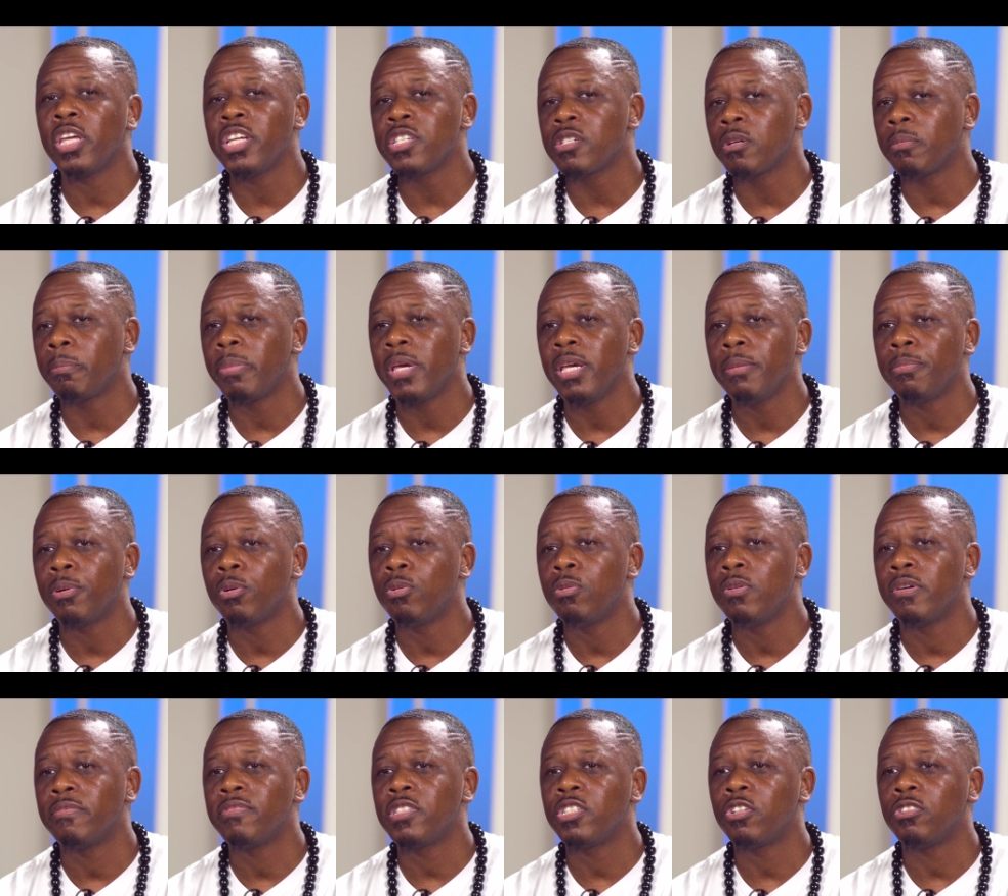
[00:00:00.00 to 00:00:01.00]
These are people
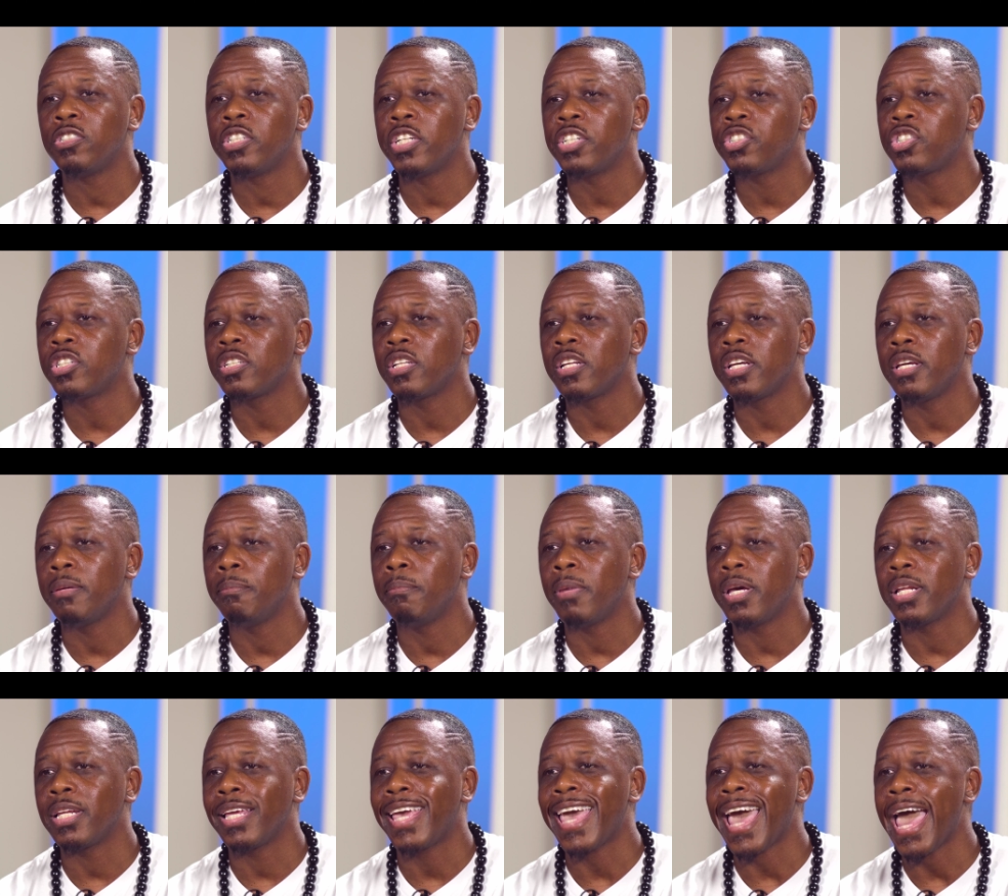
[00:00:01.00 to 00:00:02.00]
who have traditionally
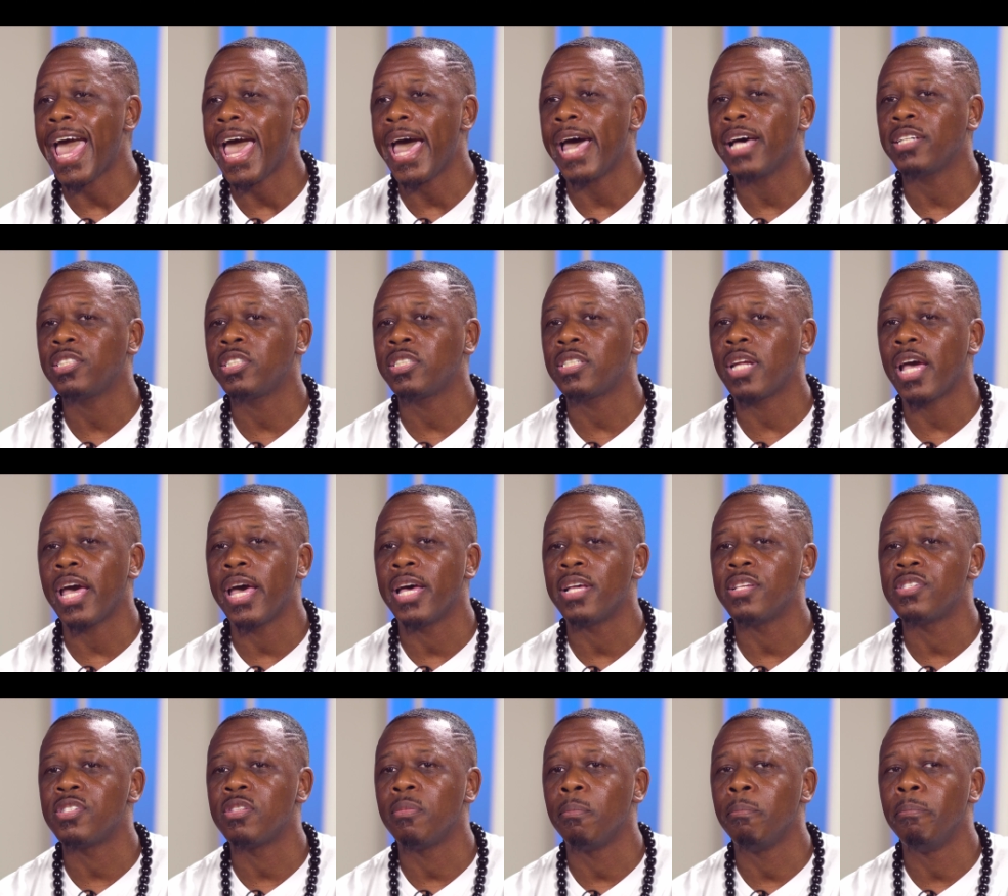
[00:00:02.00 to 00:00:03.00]
been cast
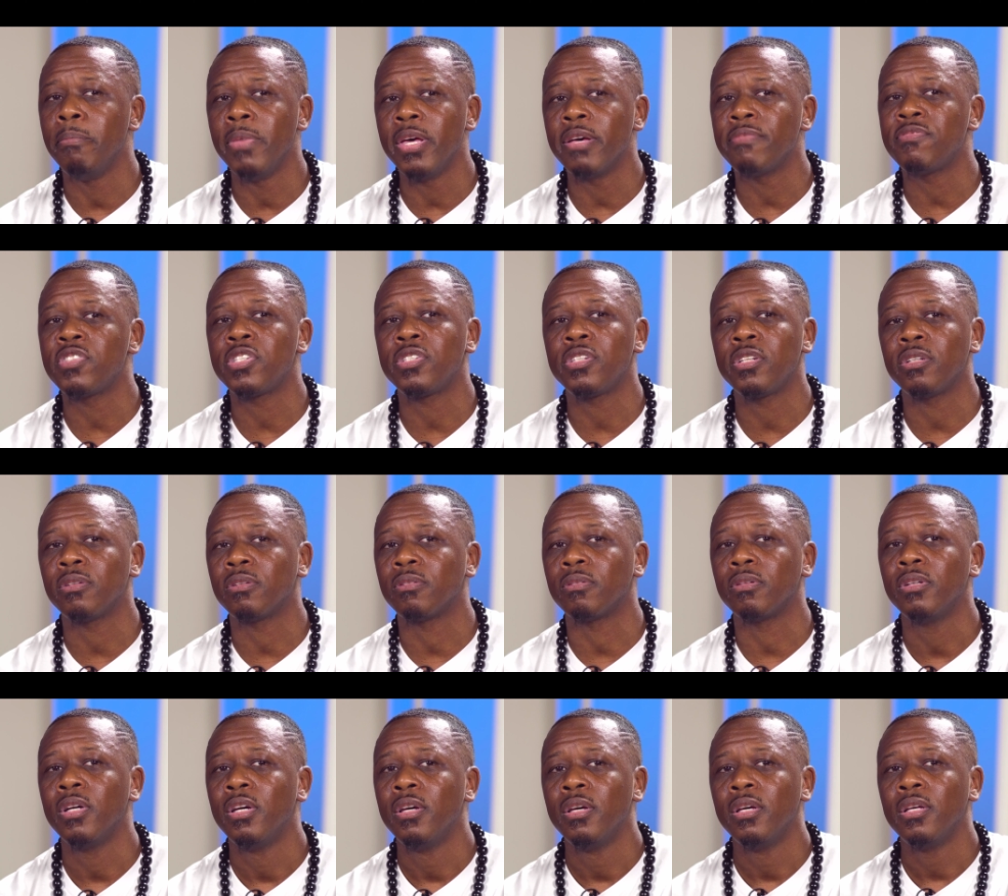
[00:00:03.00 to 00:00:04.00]
as myths
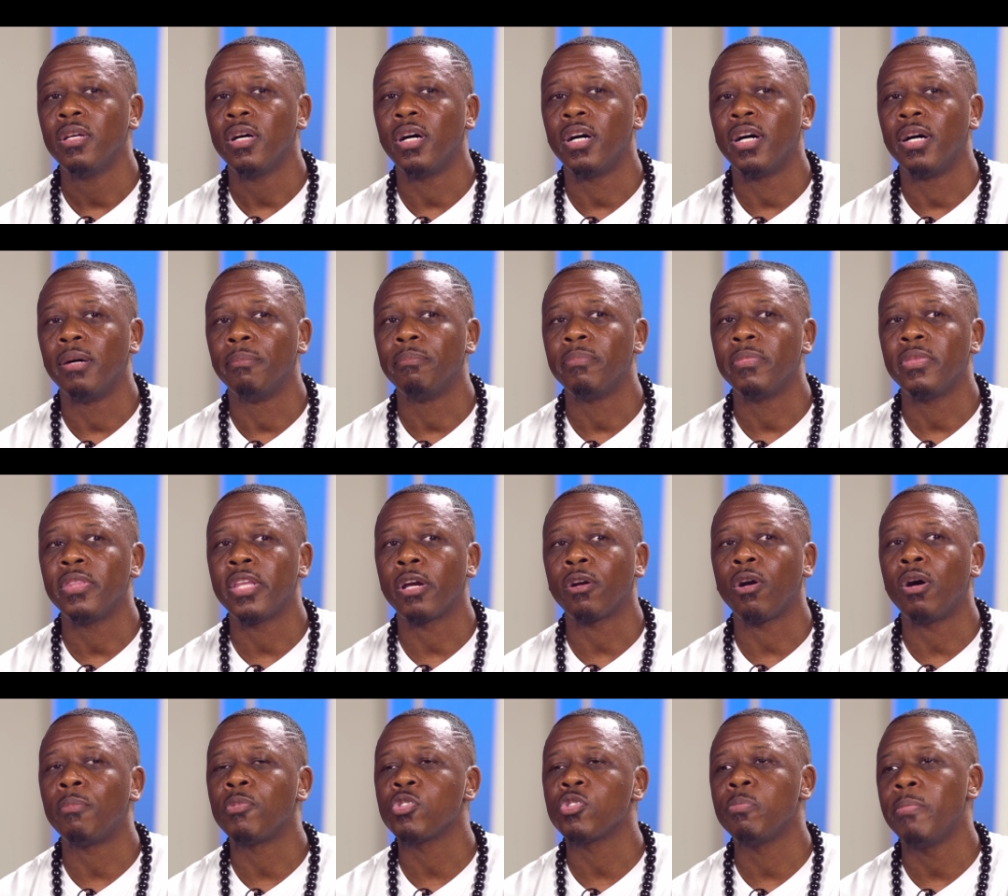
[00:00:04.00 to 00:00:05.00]
to um,
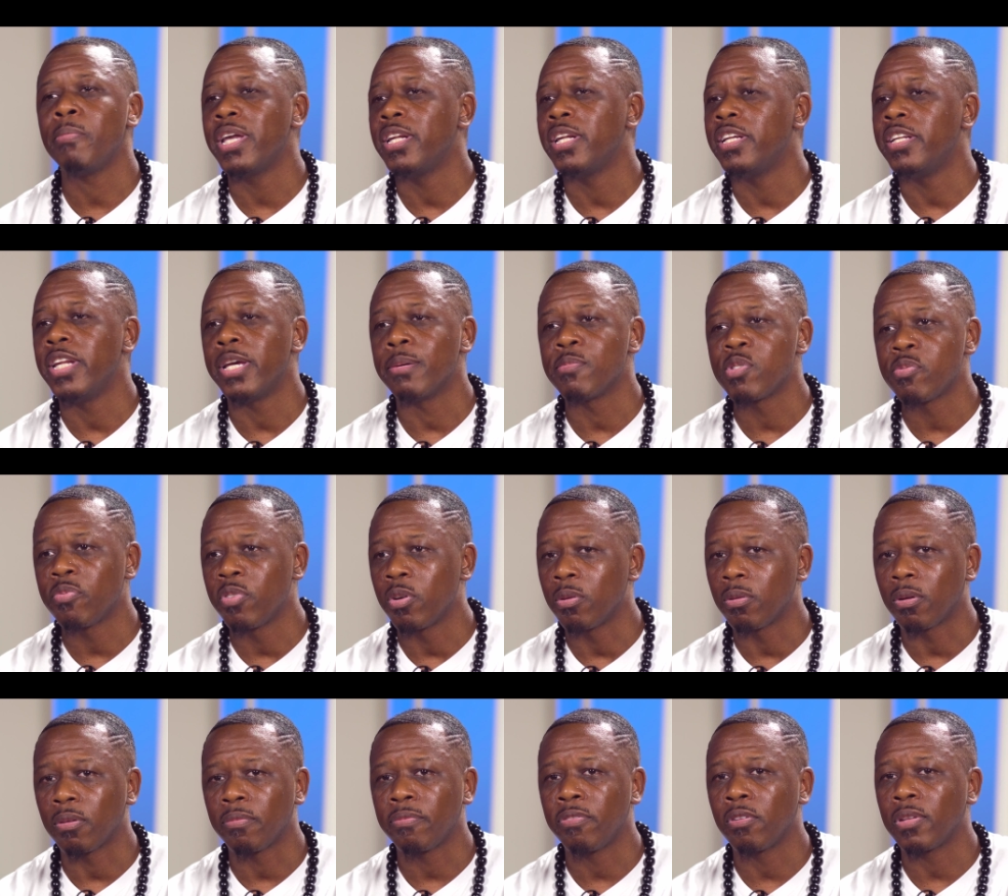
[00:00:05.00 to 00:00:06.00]
they're almost metonyms
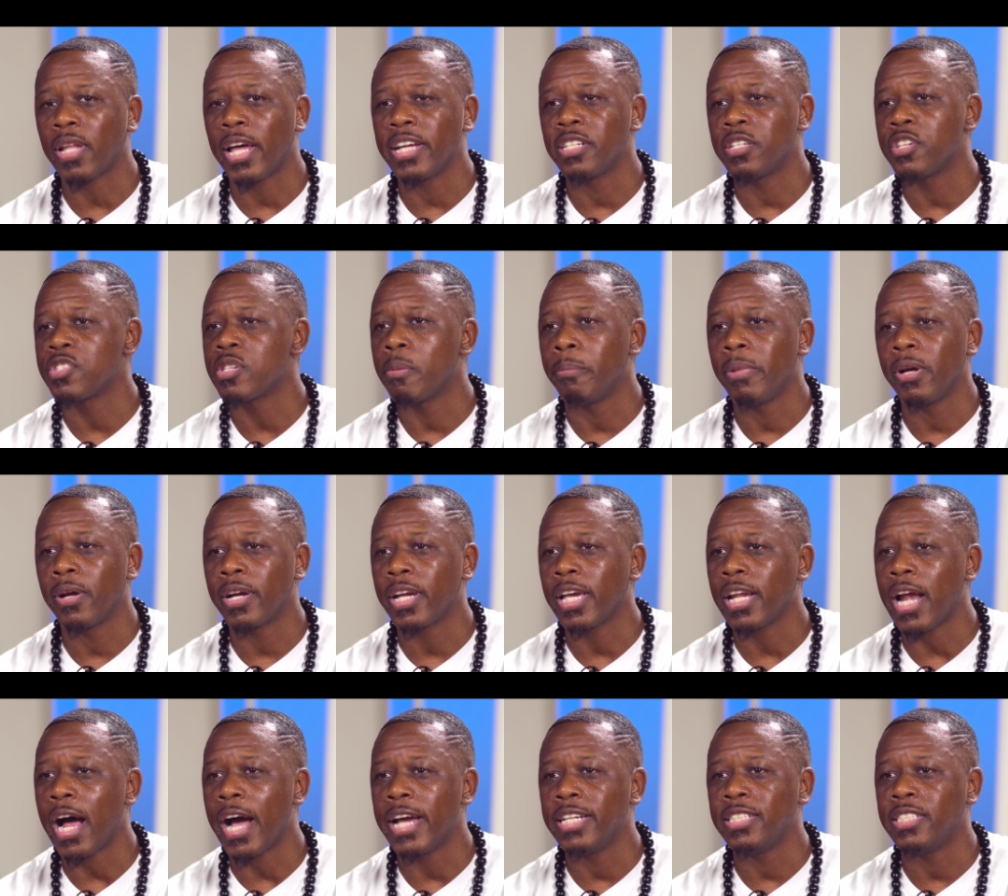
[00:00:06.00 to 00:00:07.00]
for, for like this
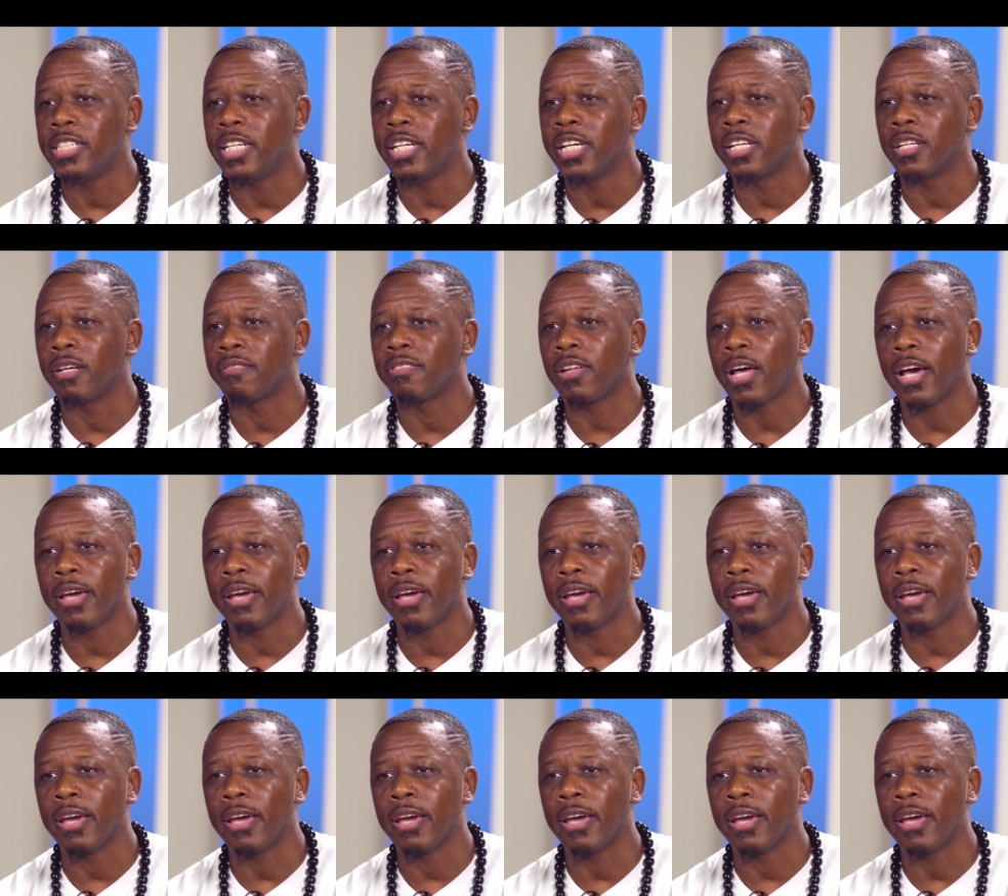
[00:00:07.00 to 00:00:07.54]
American ideal of